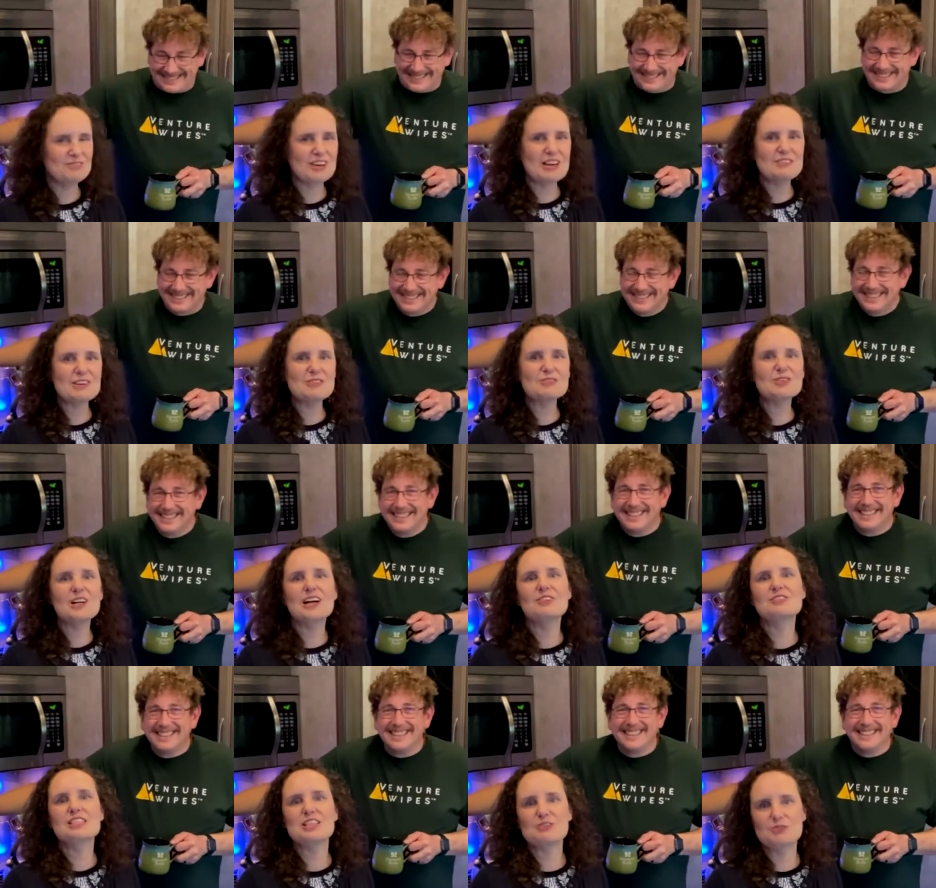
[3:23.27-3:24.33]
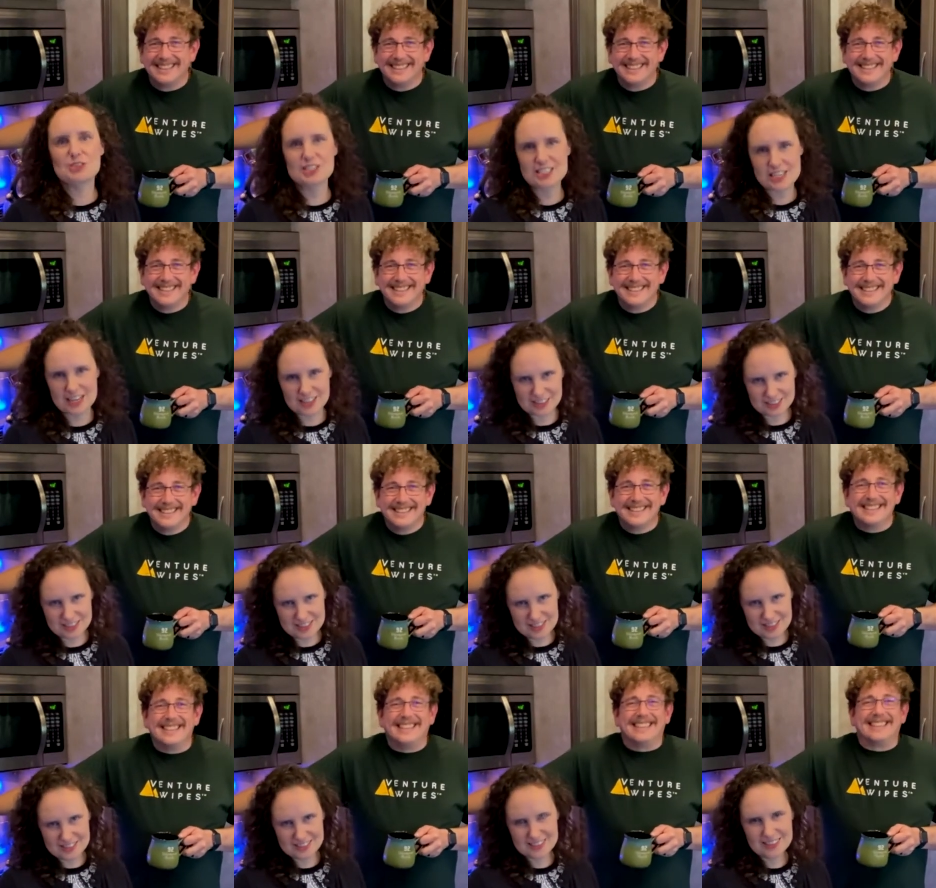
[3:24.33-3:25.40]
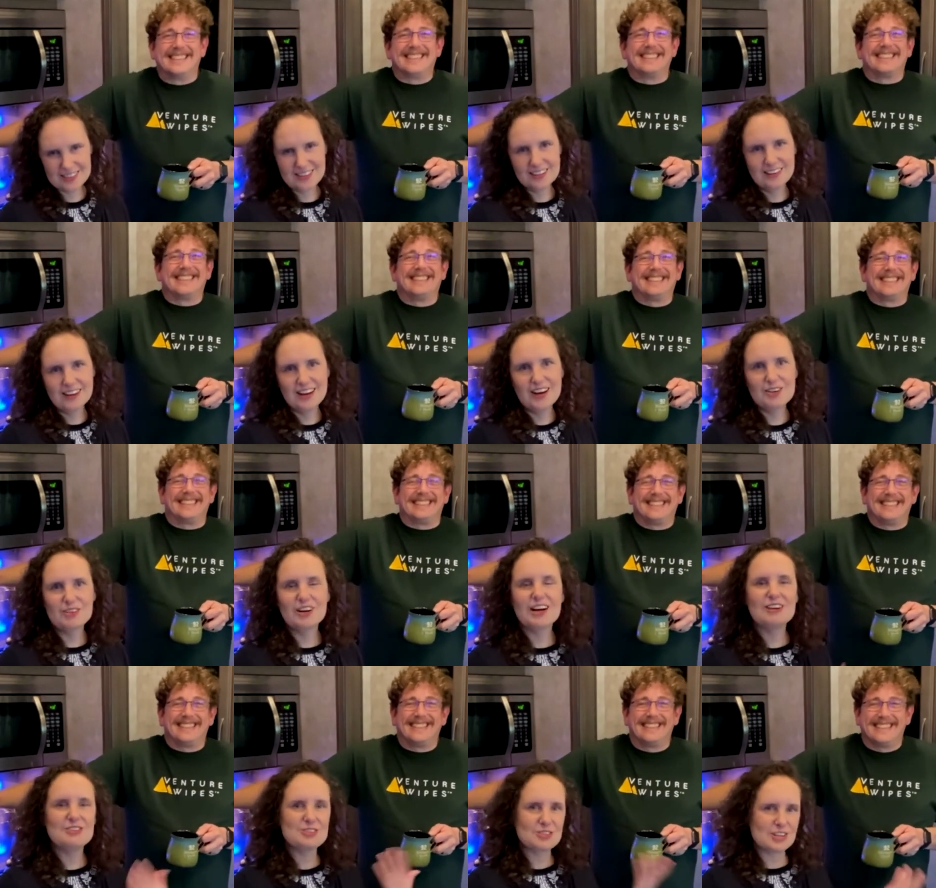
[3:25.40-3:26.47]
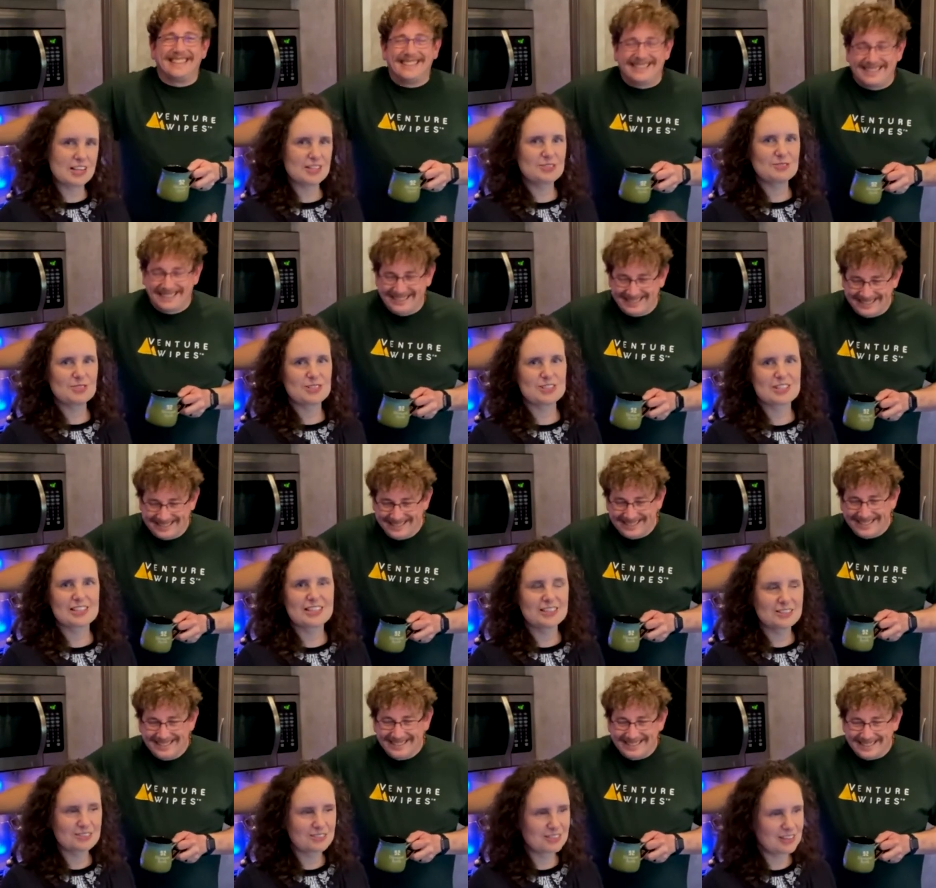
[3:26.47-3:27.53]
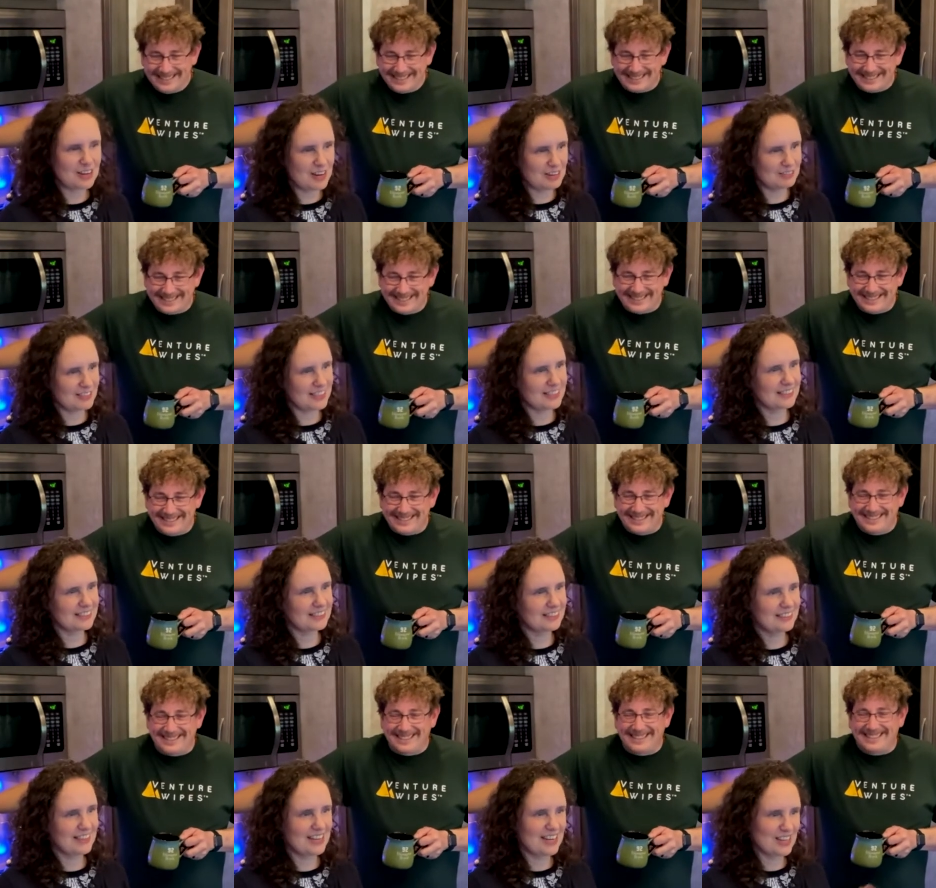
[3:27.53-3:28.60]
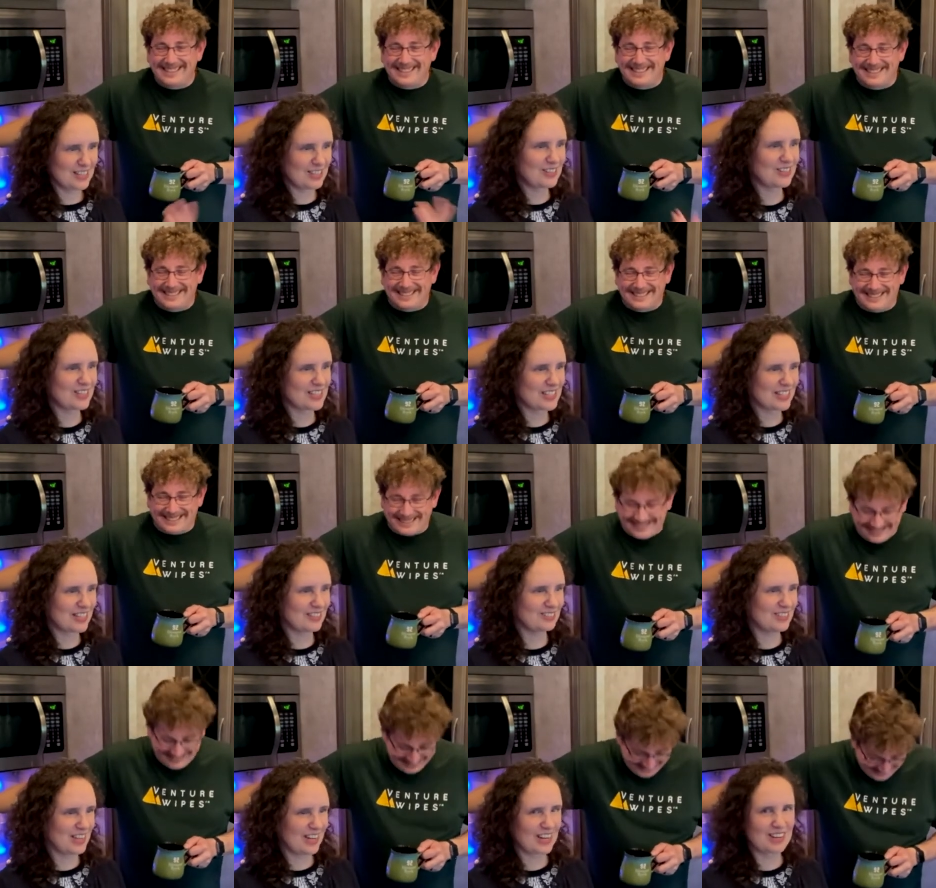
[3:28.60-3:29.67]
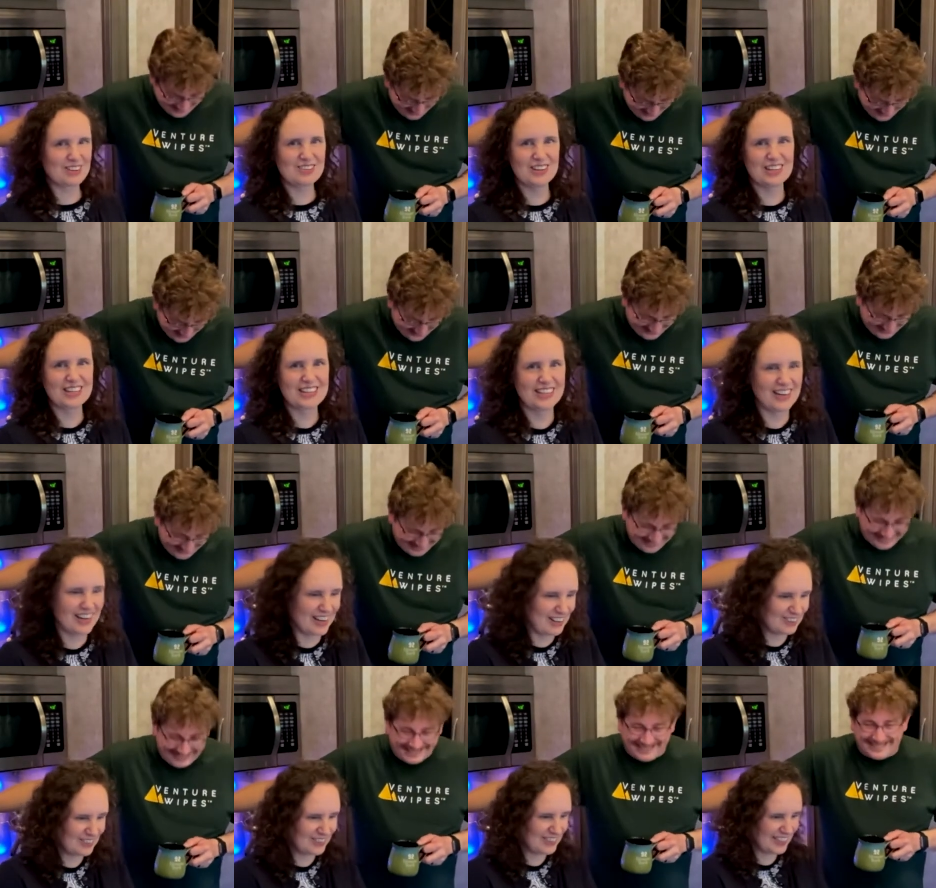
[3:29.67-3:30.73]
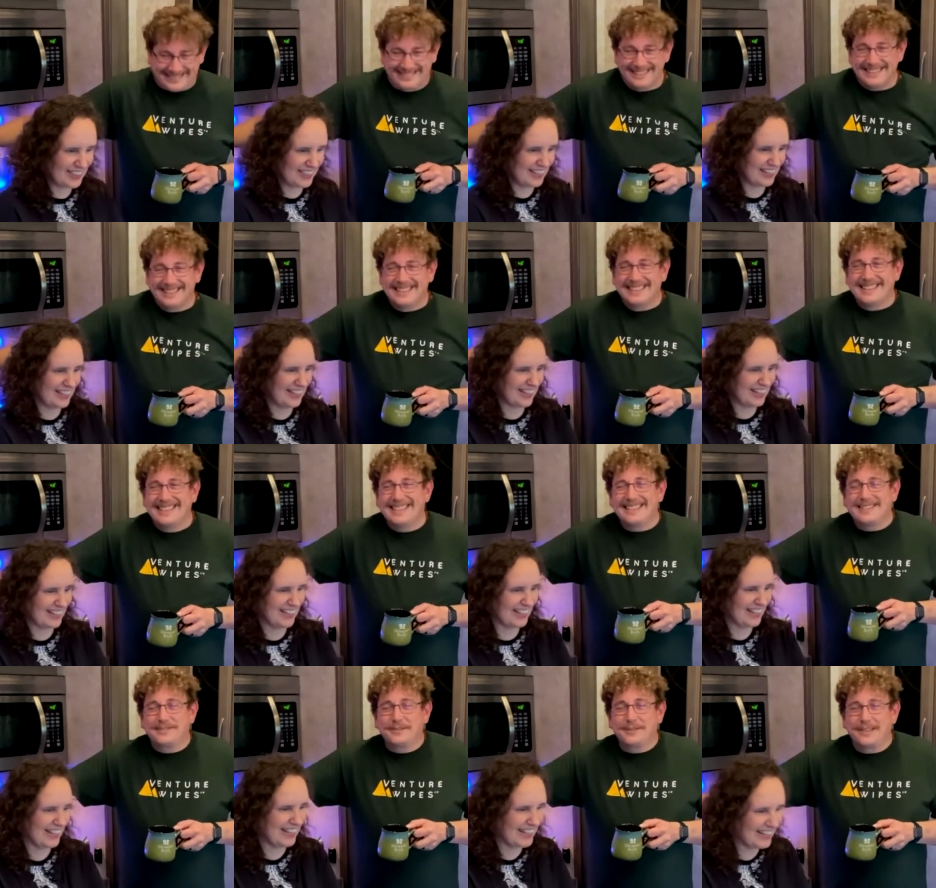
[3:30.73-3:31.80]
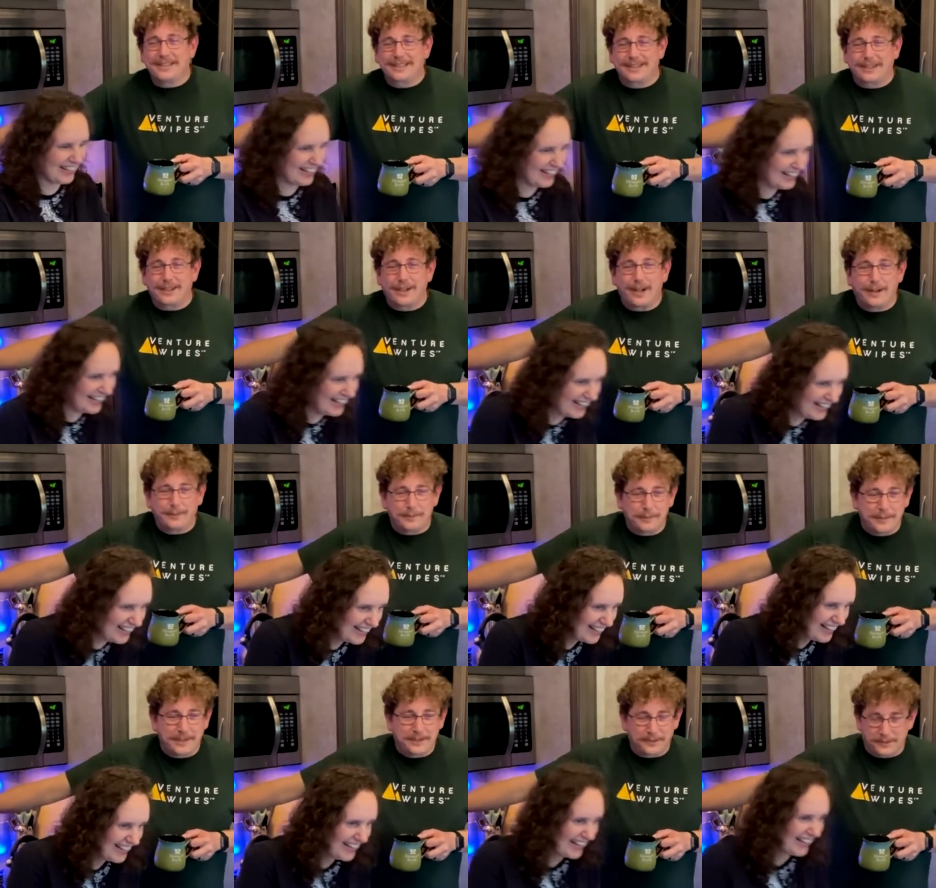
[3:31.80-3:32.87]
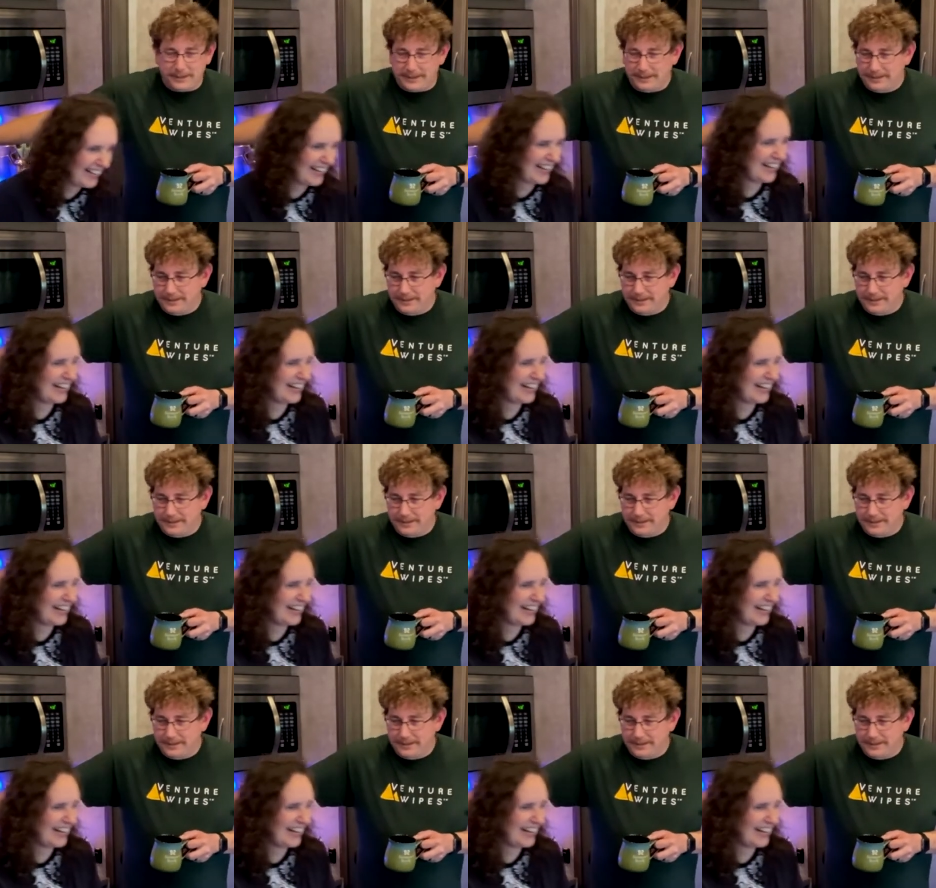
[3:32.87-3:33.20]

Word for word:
Speaker 1: Maybe we'll have separate channels. we'll have trans version of coffee and air version of document coffee. it's more like a ah.
Speaker 2: coffimentary.